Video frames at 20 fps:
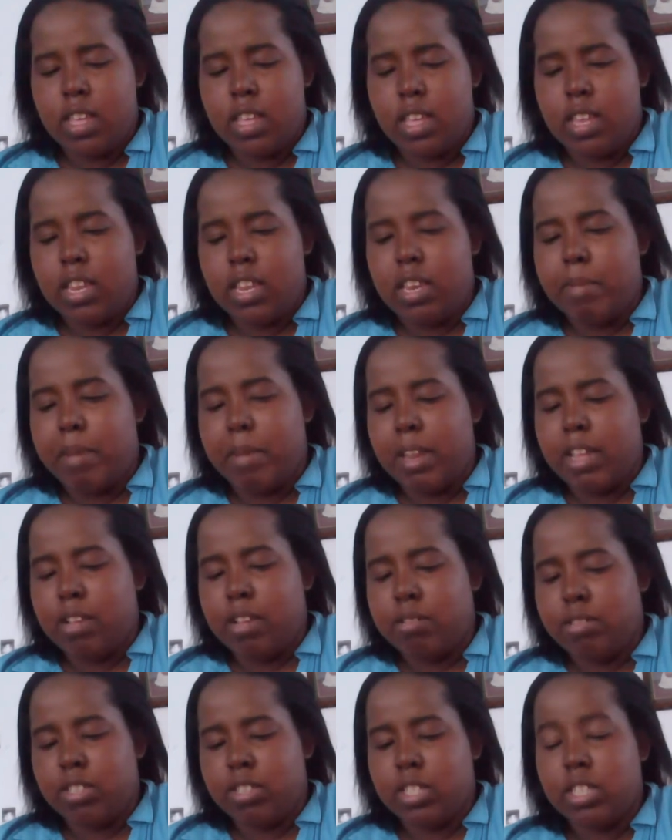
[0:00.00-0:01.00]
anybody
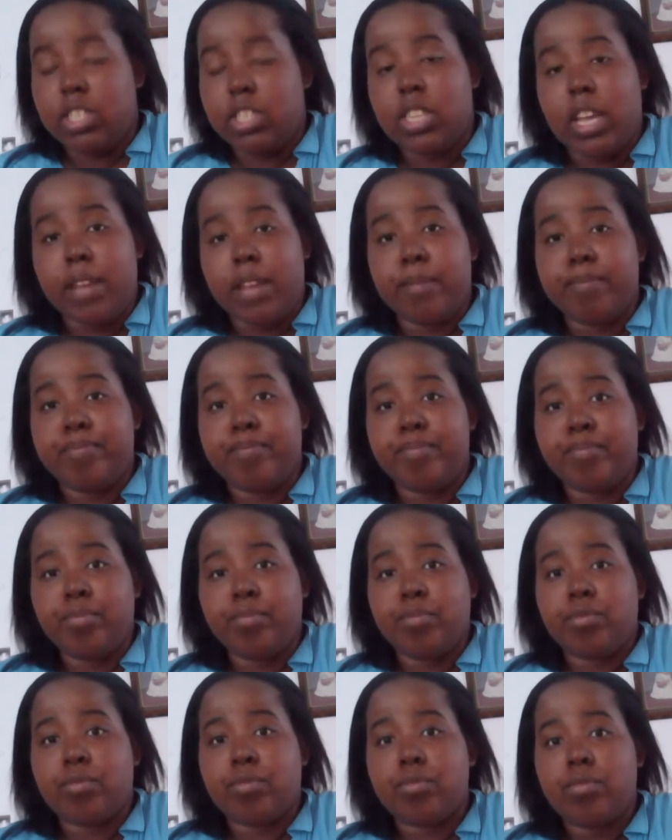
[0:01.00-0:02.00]
else just yet
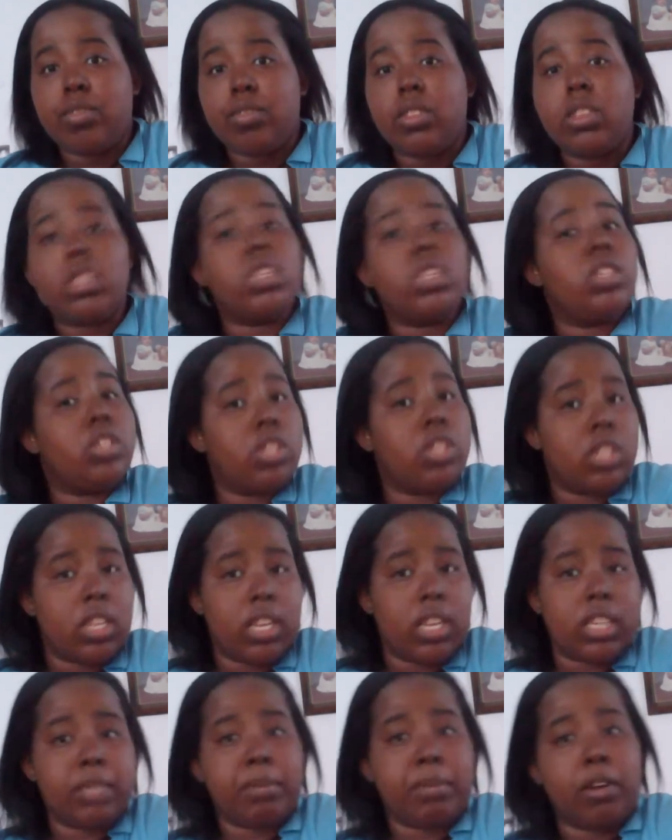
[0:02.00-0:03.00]
until the
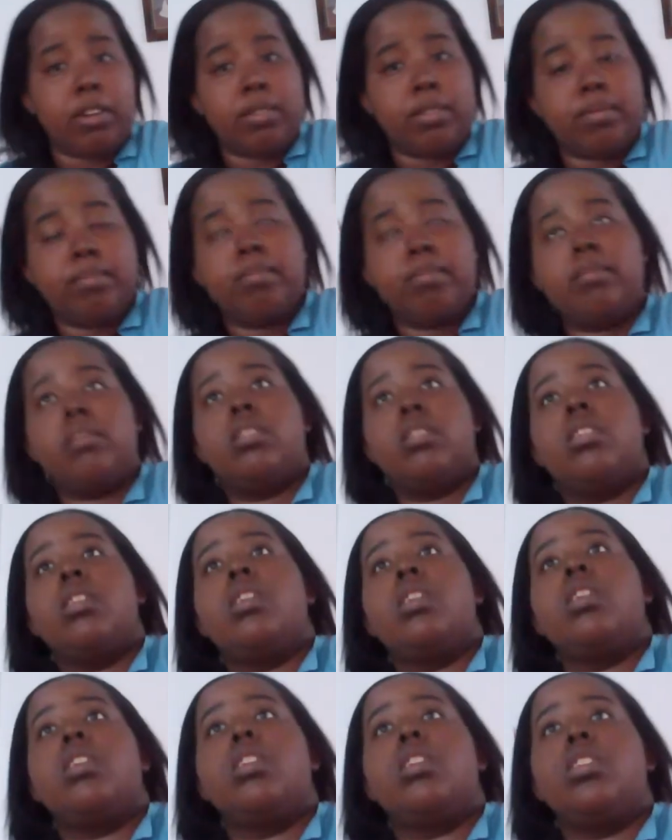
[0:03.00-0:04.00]
next part.
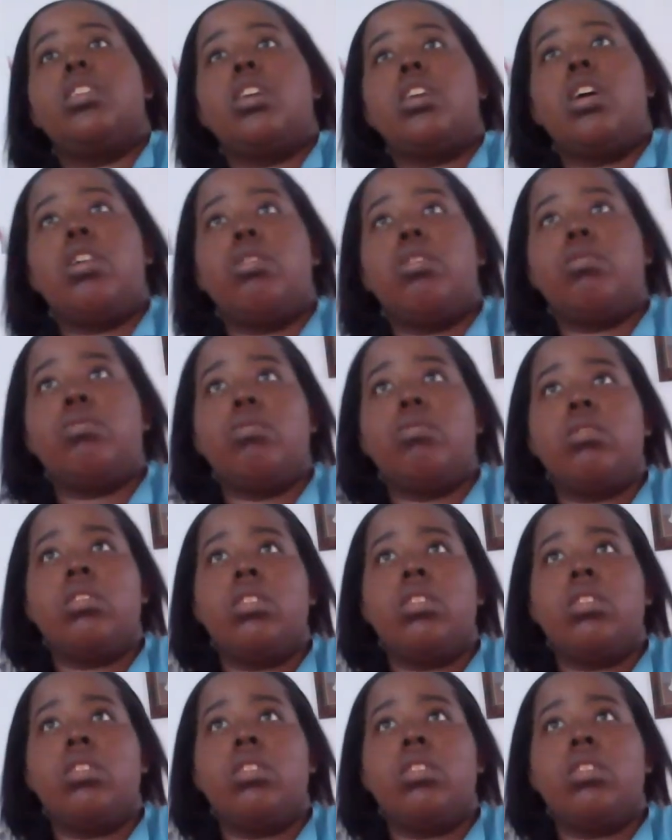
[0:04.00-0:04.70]
So,